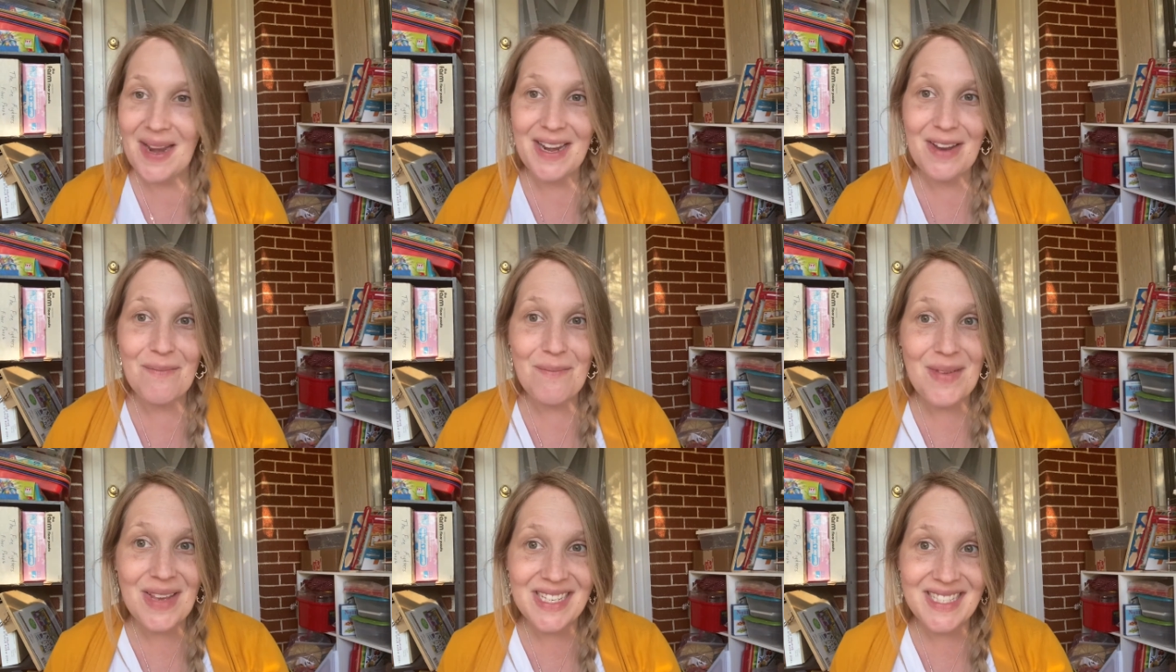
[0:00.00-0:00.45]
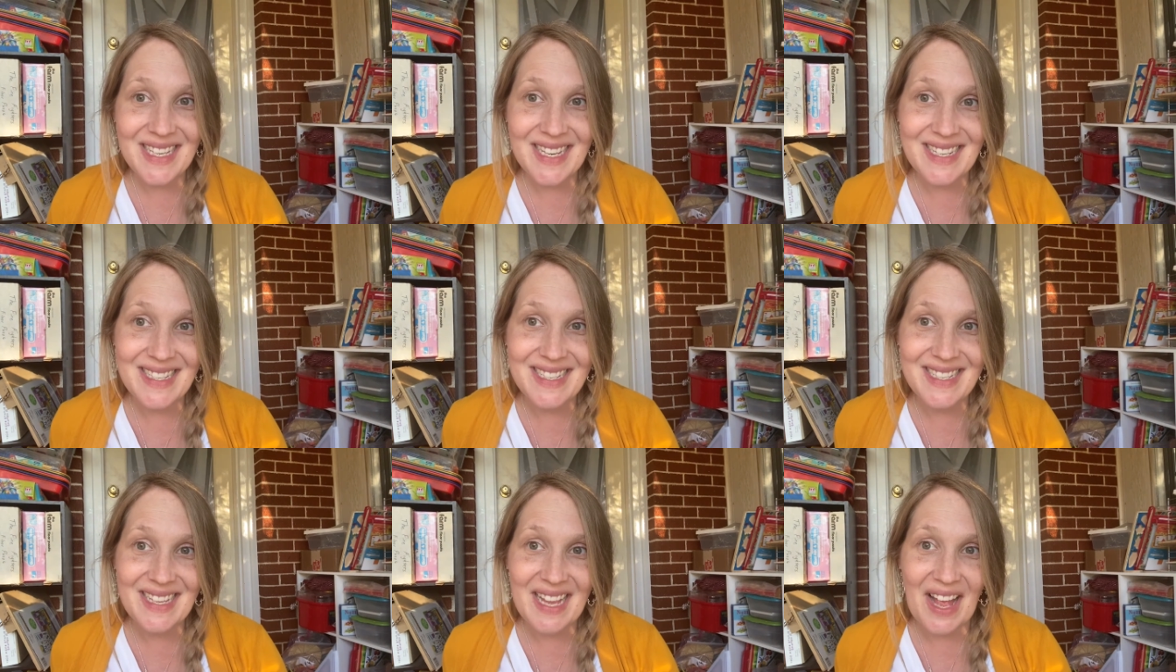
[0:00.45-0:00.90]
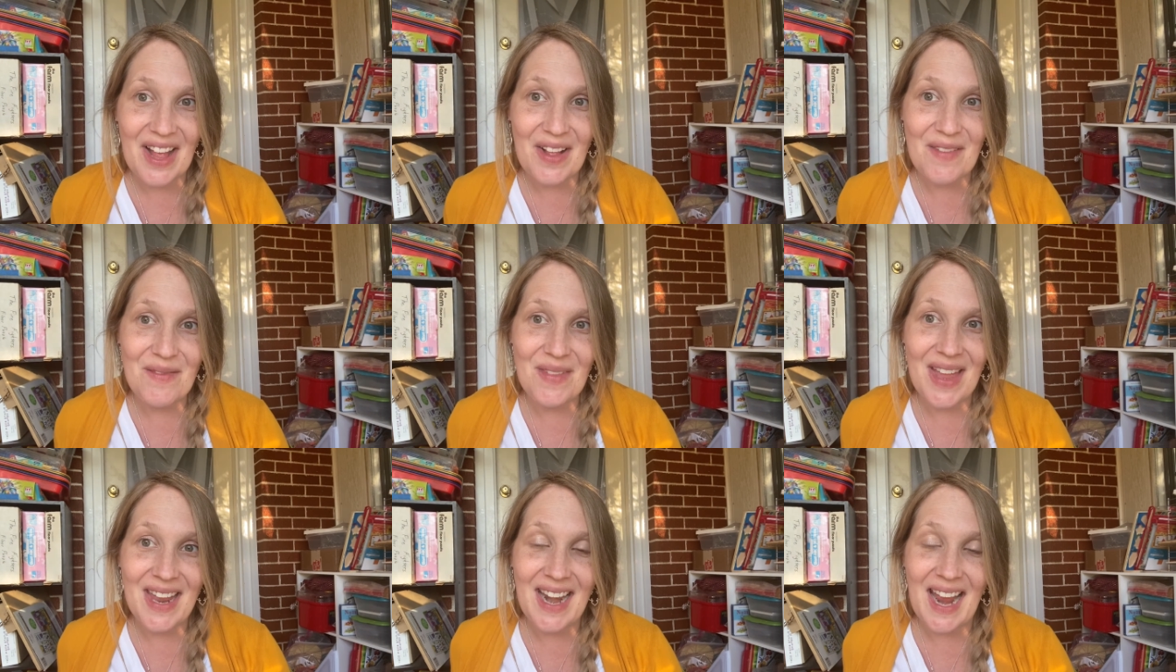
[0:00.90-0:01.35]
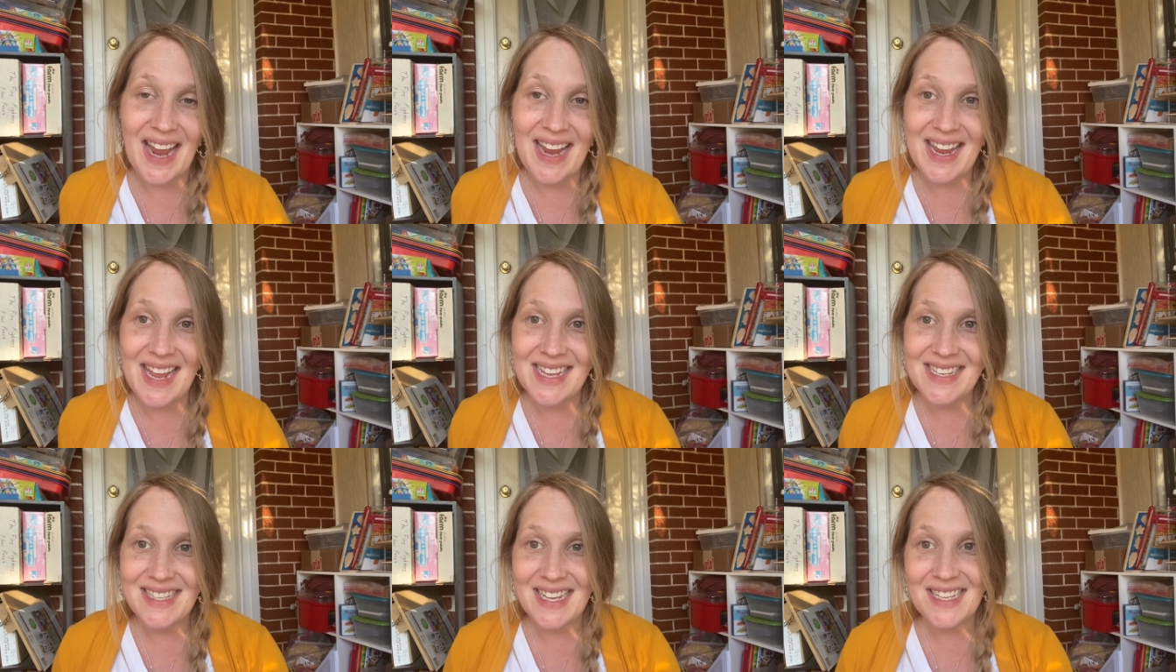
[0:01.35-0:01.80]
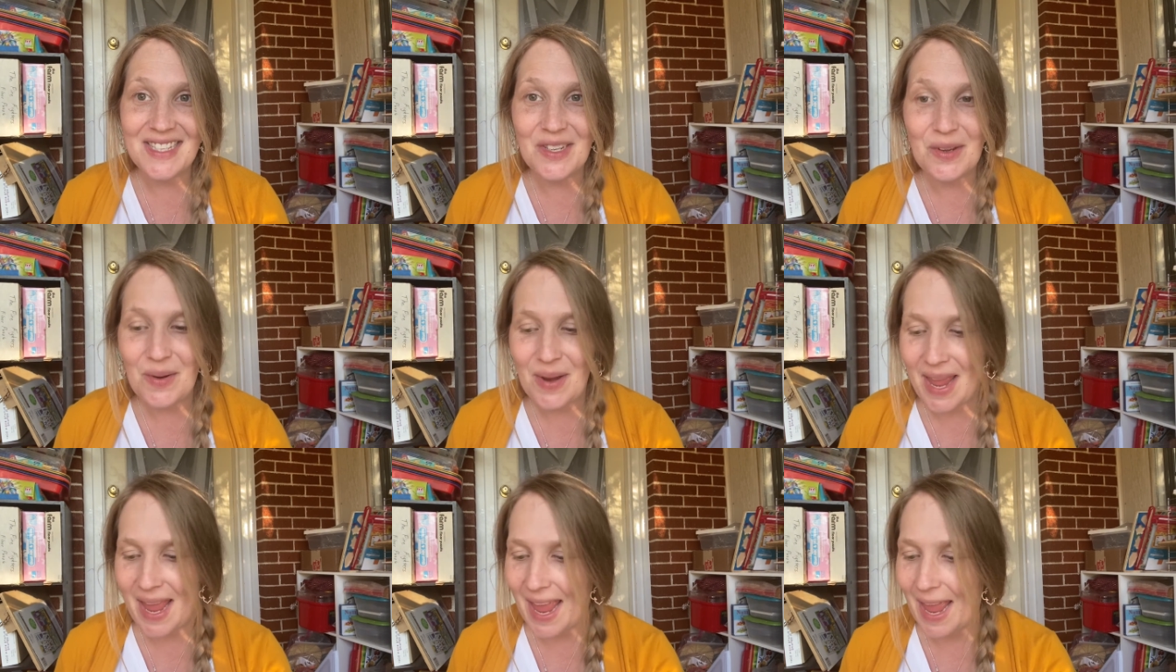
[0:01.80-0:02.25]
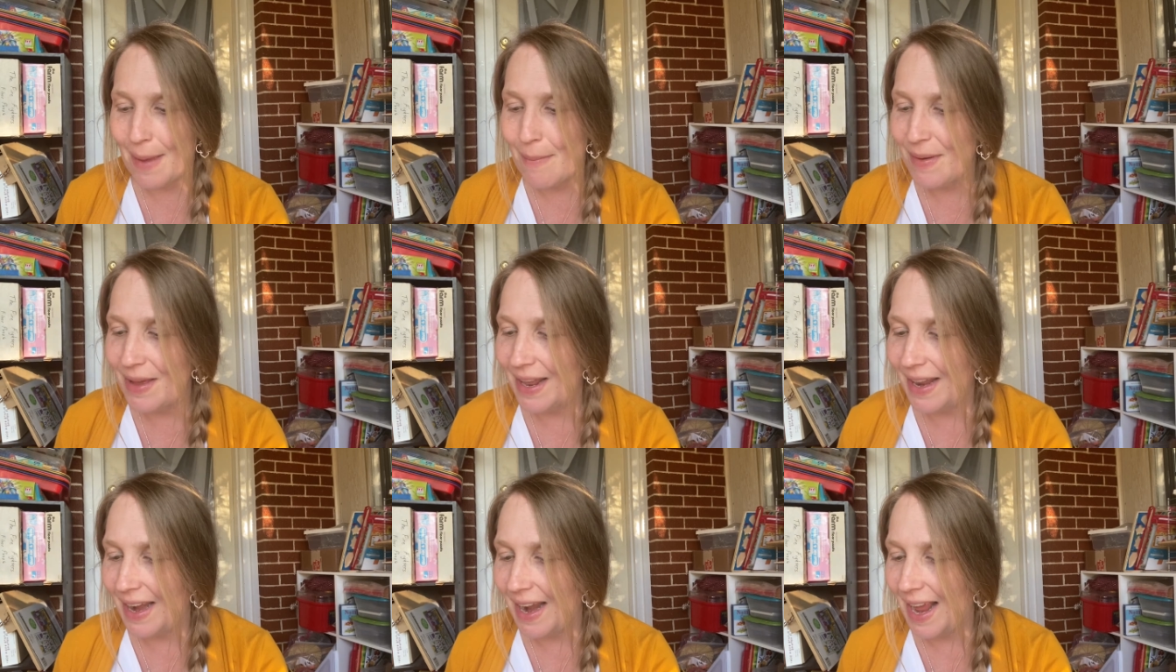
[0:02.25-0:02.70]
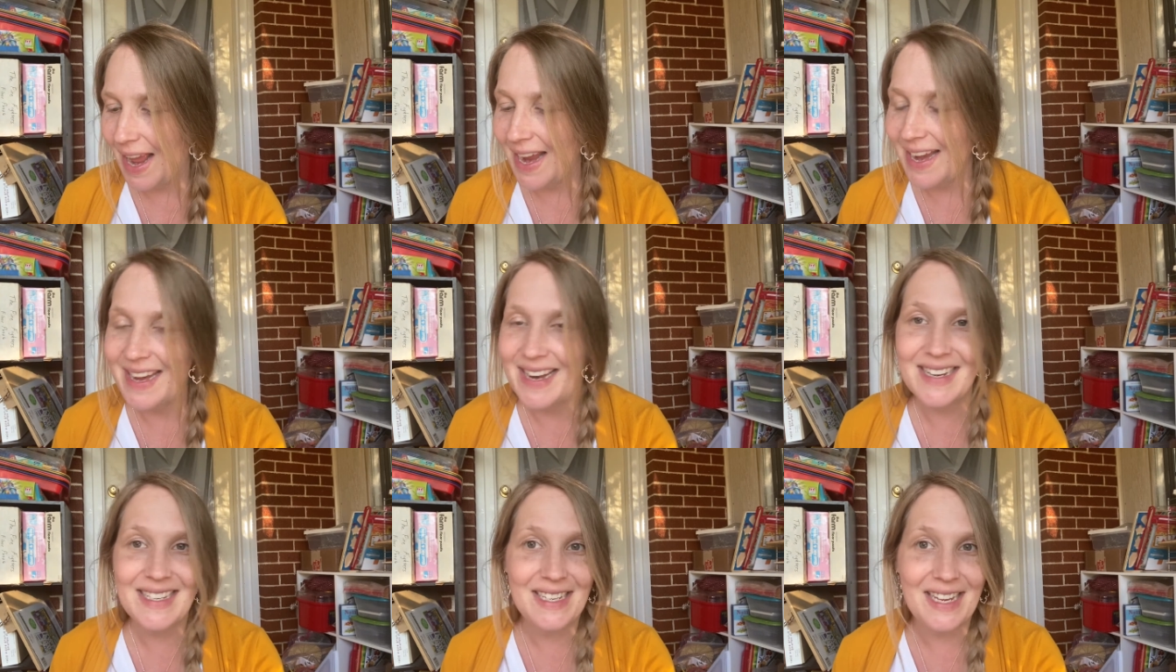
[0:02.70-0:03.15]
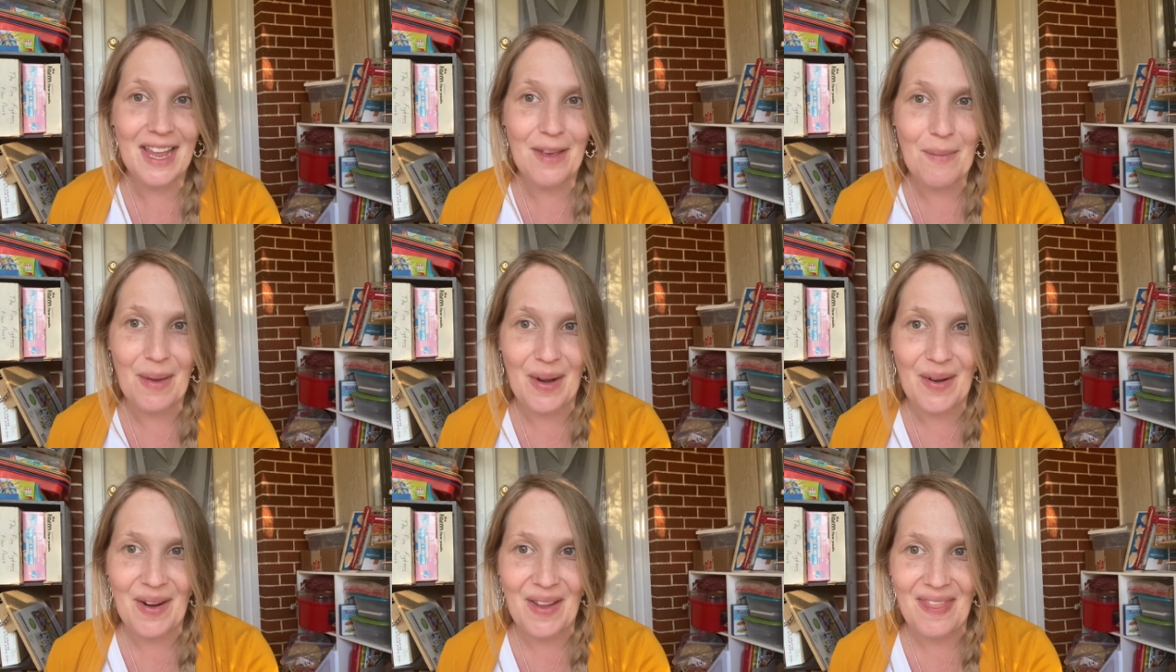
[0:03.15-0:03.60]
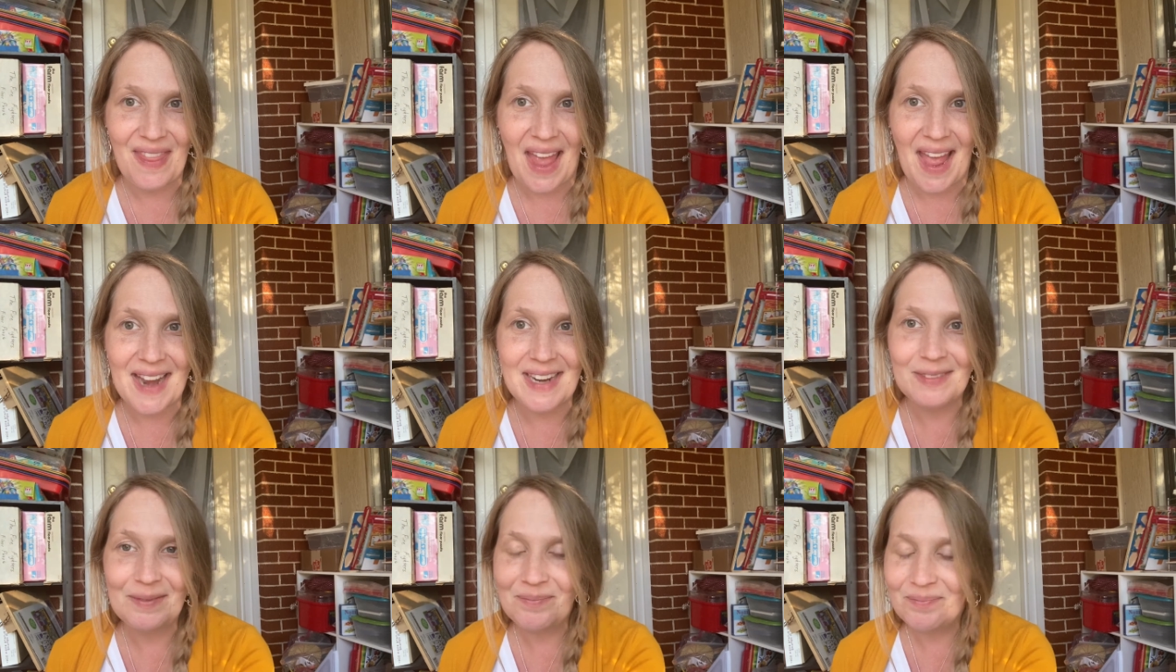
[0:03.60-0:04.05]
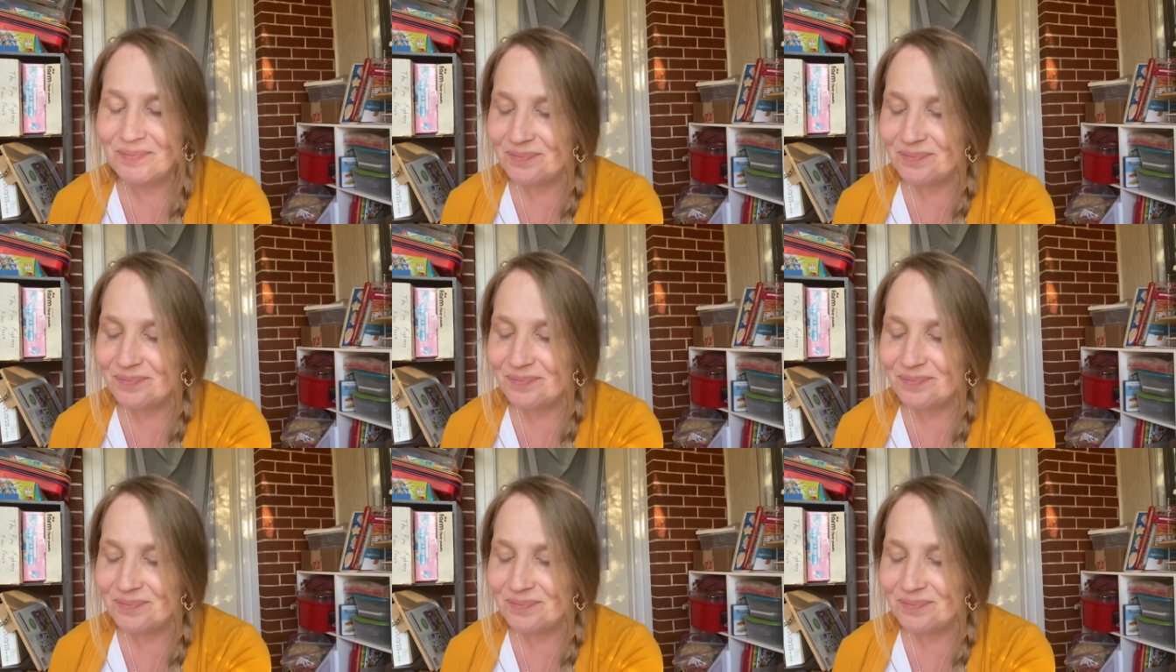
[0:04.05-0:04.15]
of missing some, and I guess that's okay, but I need to get better at that.